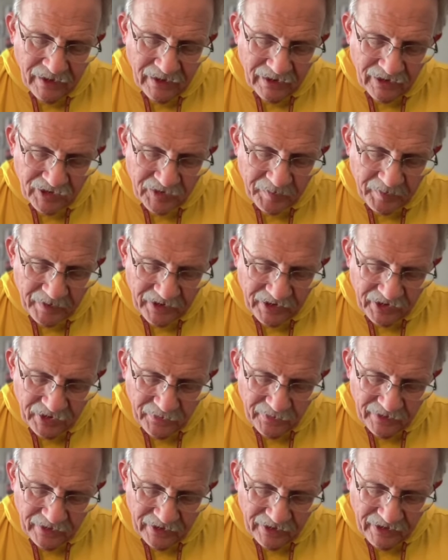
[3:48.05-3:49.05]
and
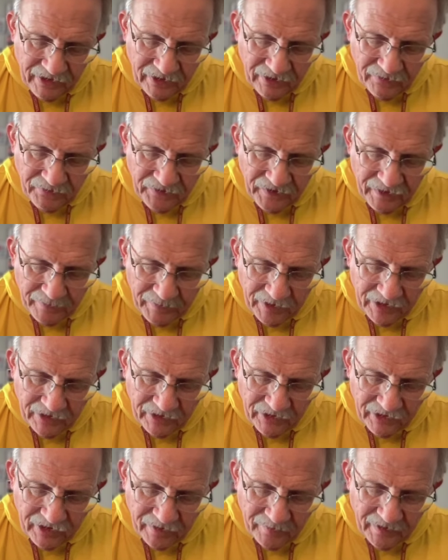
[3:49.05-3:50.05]
especially with the Keel family
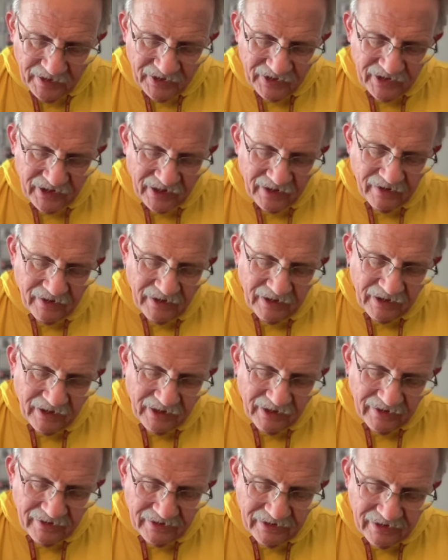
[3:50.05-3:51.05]
this coming Saturday
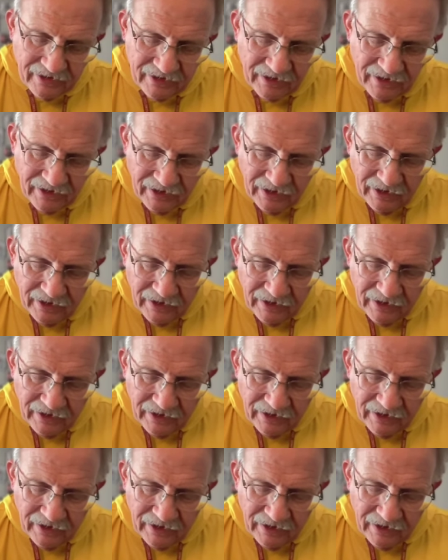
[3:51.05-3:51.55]
as they